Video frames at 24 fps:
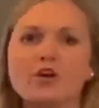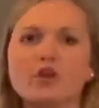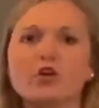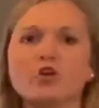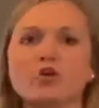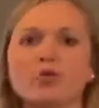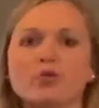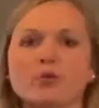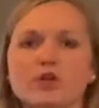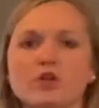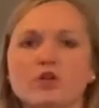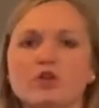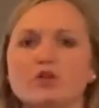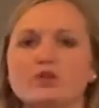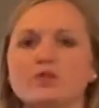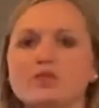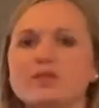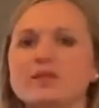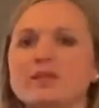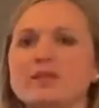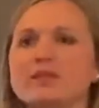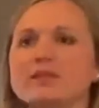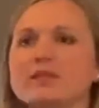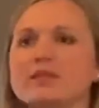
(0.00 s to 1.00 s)
You can use
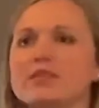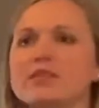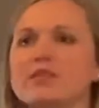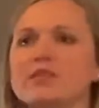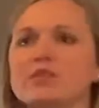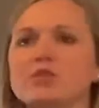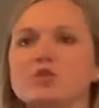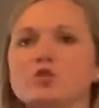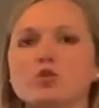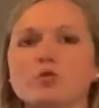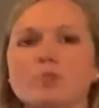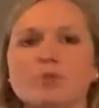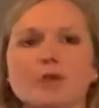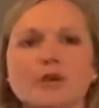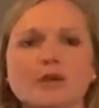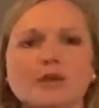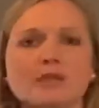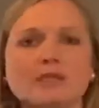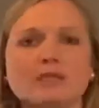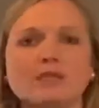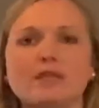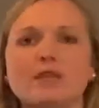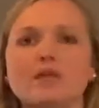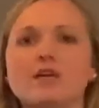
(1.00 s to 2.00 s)
this. This is super
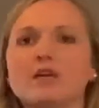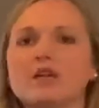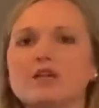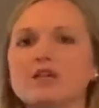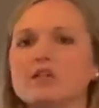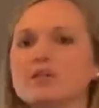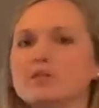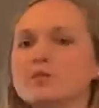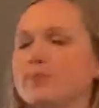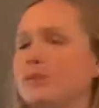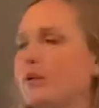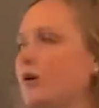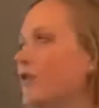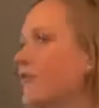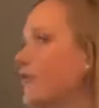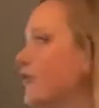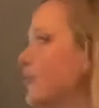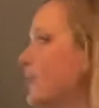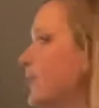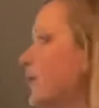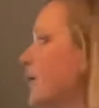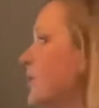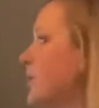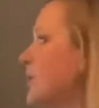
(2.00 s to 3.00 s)
easy, spur of the
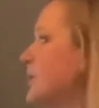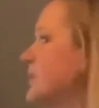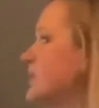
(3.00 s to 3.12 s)
moment.